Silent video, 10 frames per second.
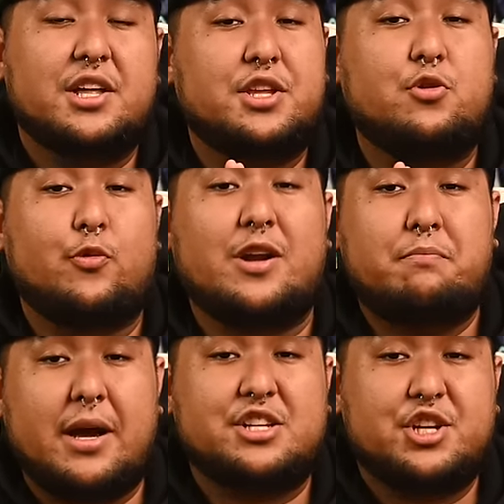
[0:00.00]
the Red
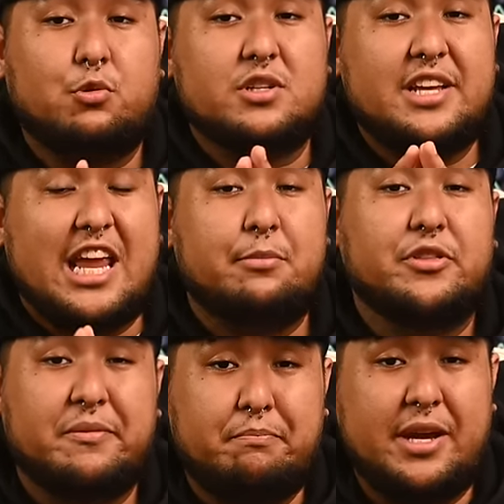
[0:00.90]
Magic was able
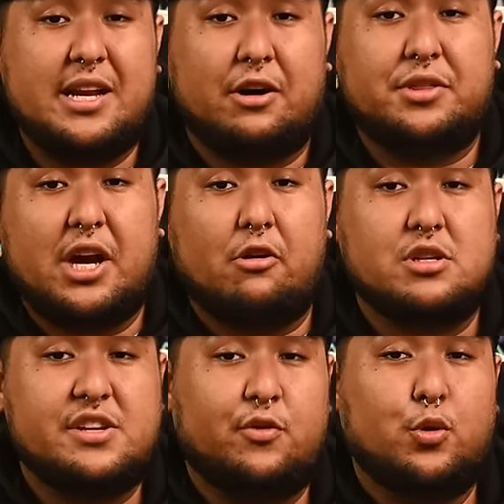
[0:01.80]
to beat out the
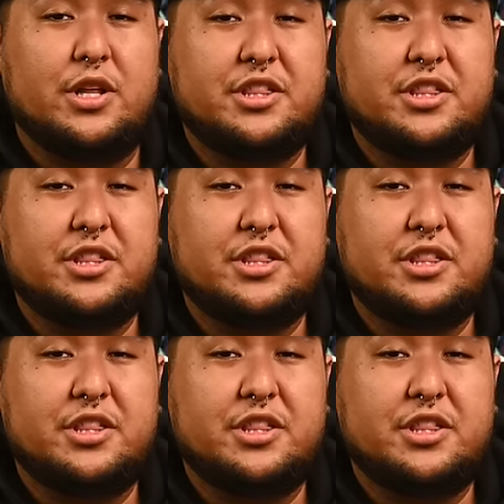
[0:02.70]
ROG phone